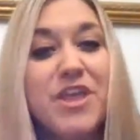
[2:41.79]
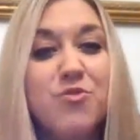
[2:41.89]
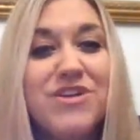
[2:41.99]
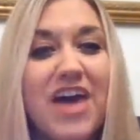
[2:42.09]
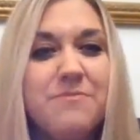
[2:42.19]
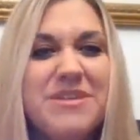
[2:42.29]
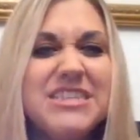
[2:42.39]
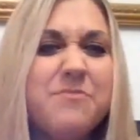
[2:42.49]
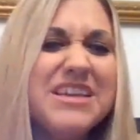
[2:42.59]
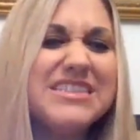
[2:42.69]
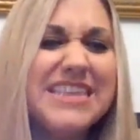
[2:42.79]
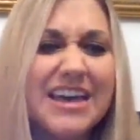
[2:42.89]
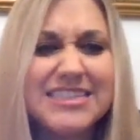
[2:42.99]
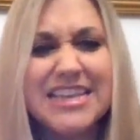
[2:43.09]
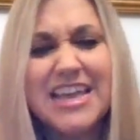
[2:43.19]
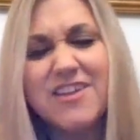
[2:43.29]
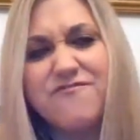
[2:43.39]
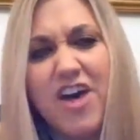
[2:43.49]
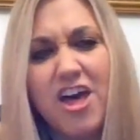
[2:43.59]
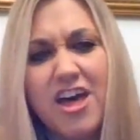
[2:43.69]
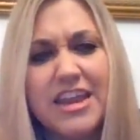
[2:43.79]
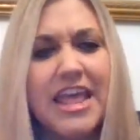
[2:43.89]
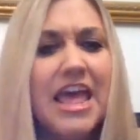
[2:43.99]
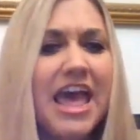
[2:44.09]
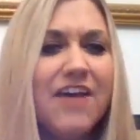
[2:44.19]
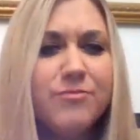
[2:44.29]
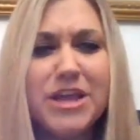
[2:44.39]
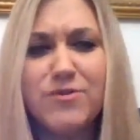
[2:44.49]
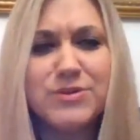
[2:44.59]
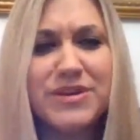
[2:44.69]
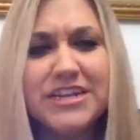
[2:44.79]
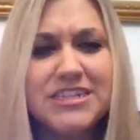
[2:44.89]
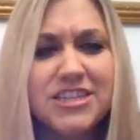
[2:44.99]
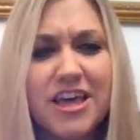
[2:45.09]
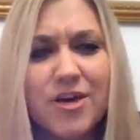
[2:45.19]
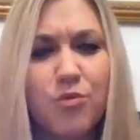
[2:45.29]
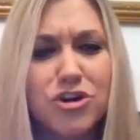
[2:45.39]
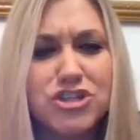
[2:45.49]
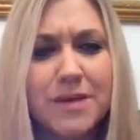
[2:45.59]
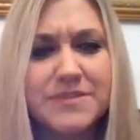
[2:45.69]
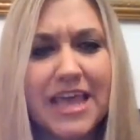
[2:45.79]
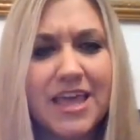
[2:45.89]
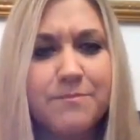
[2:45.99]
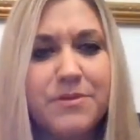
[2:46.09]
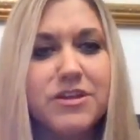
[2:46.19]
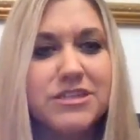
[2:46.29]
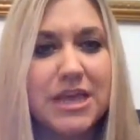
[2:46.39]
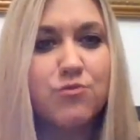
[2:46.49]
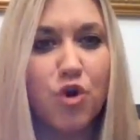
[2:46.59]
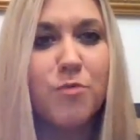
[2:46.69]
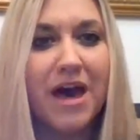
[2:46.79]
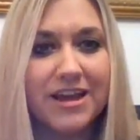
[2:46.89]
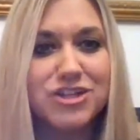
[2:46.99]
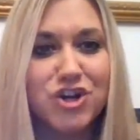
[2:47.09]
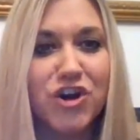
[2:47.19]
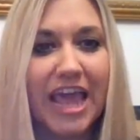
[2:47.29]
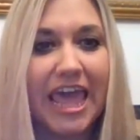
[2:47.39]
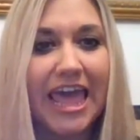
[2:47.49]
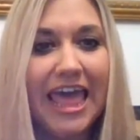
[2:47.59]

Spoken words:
We thought it'd be something sexy and fun, and everybody always went into the workshop saying, "Build us a robot attorney."